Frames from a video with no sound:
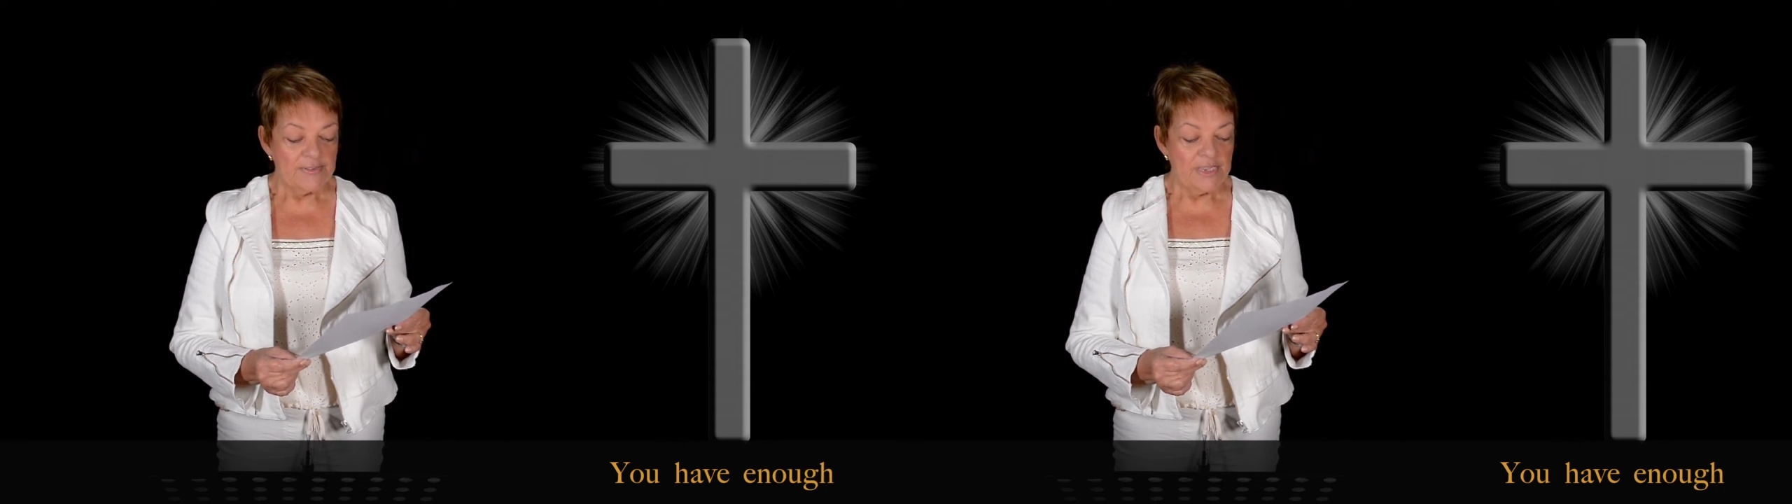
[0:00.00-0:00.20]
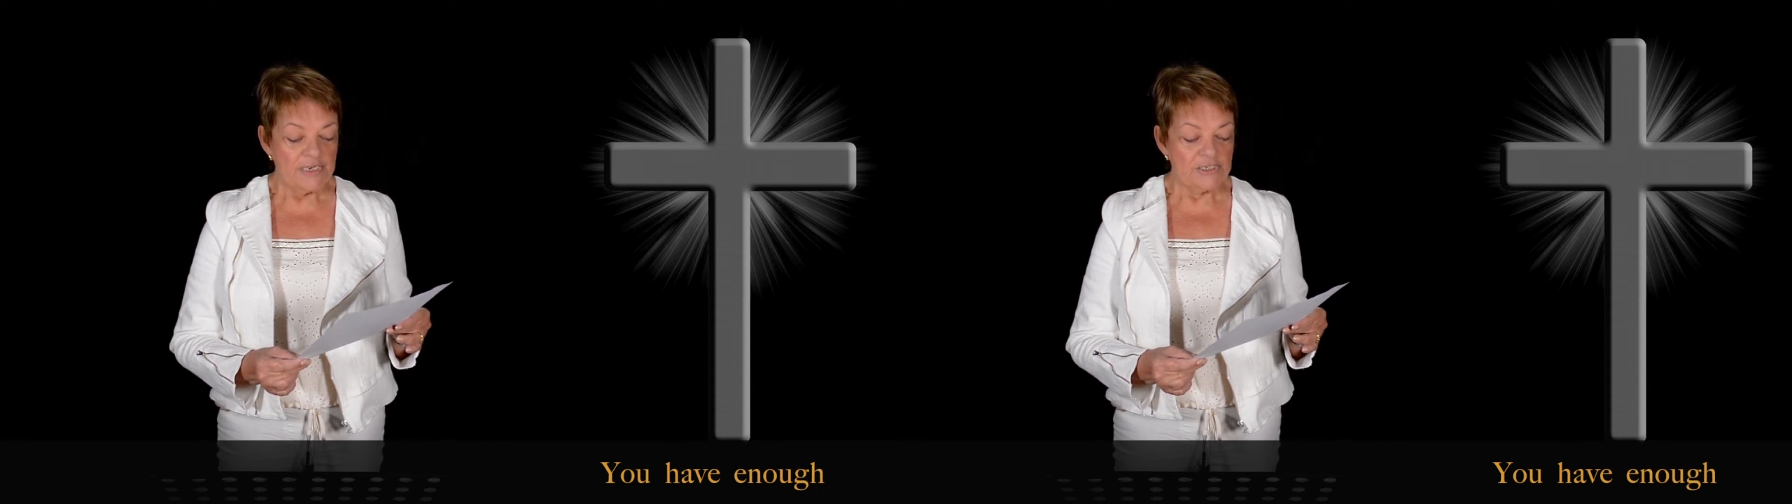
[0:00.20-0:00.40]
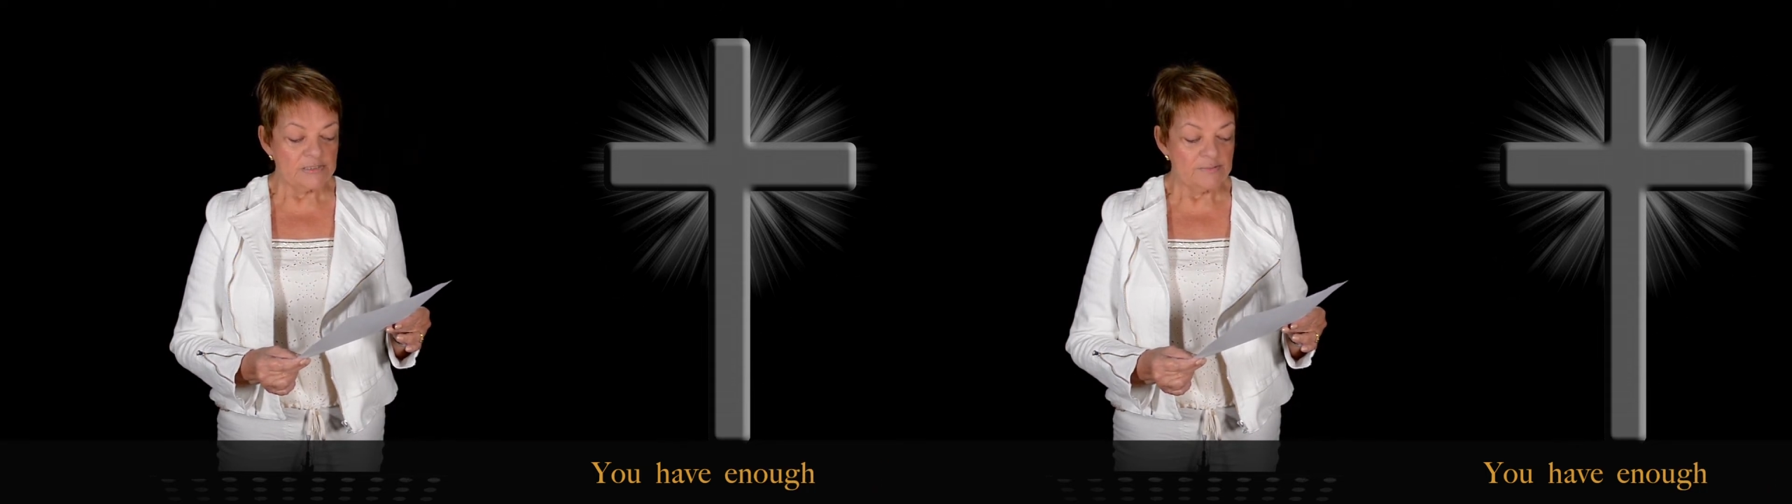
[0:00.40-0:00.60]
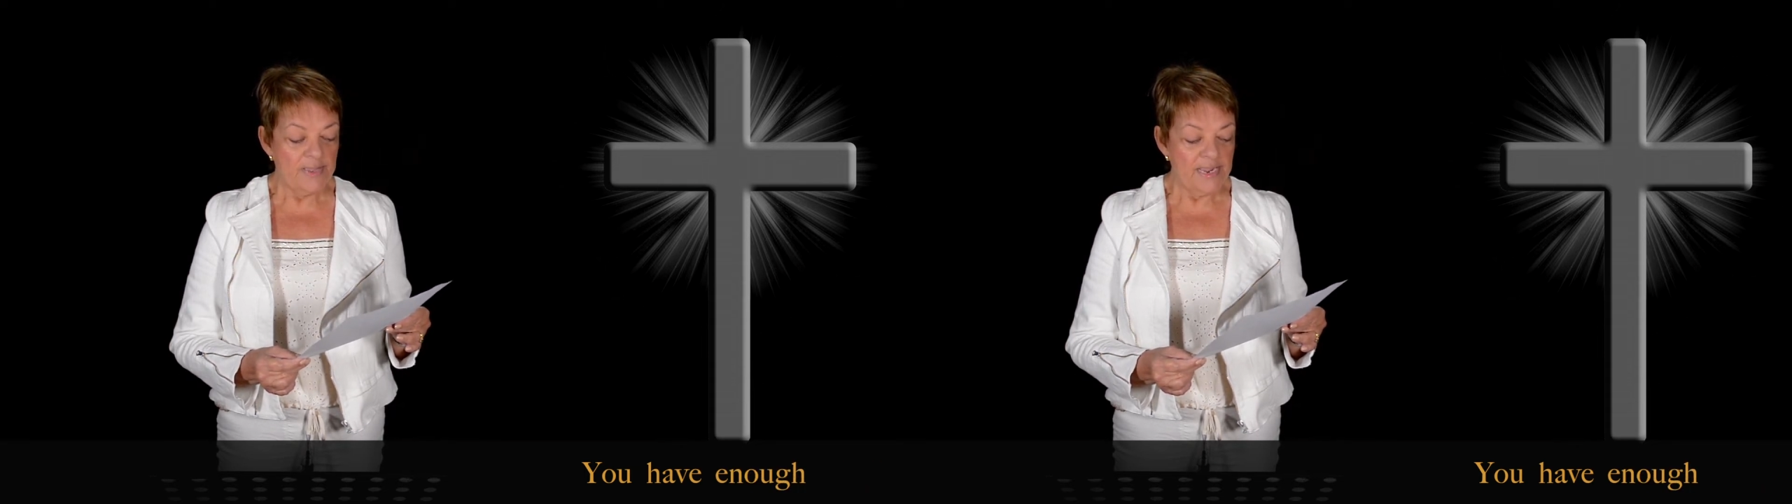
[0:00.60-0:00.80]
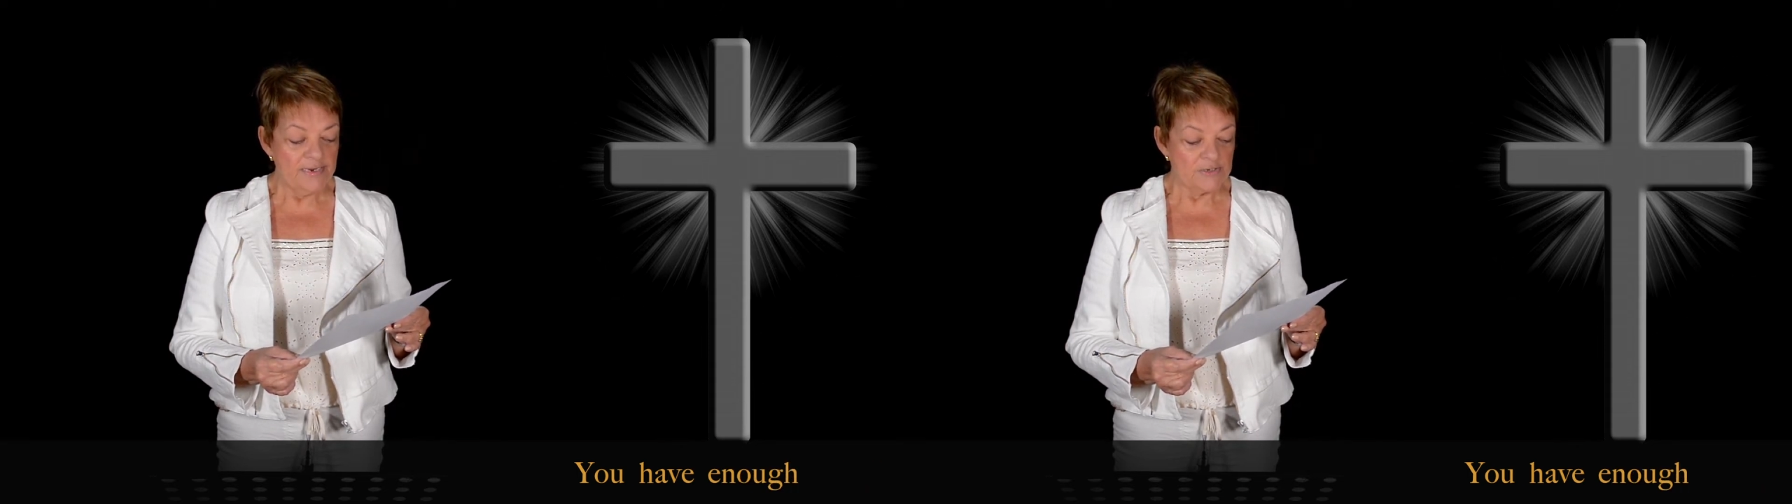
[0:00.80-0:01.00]
He just
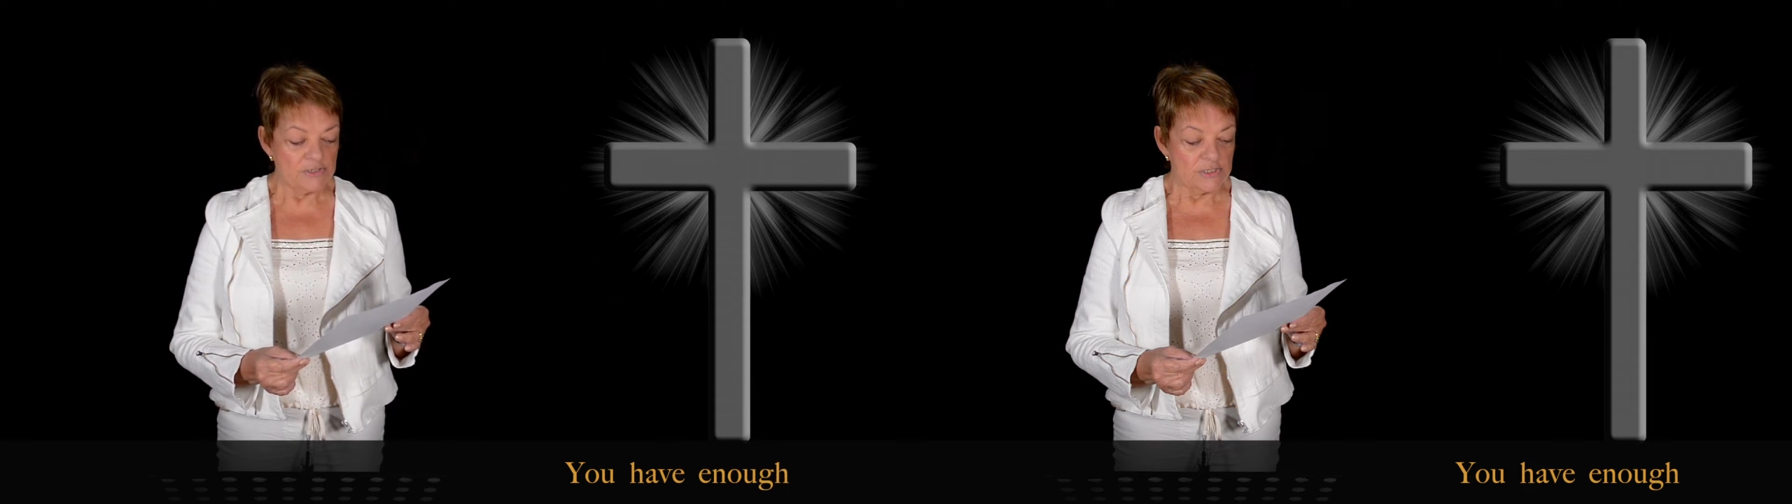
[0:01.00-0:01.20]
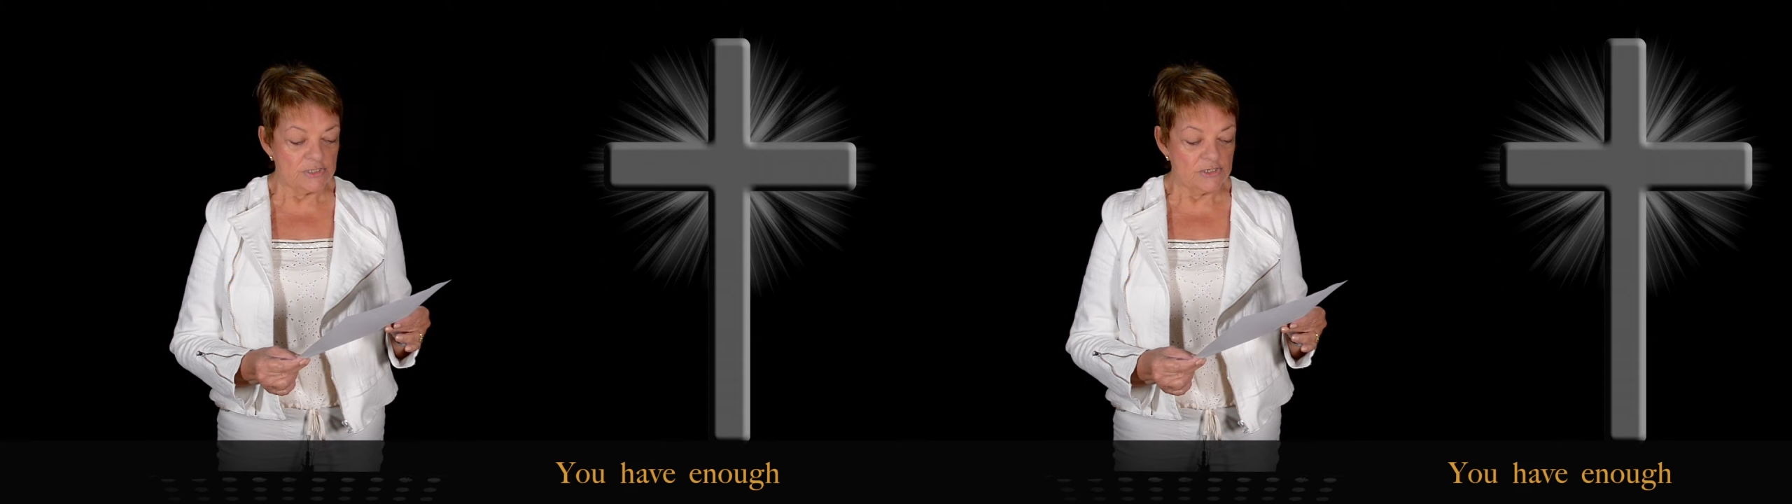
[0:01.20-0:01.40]
made it to the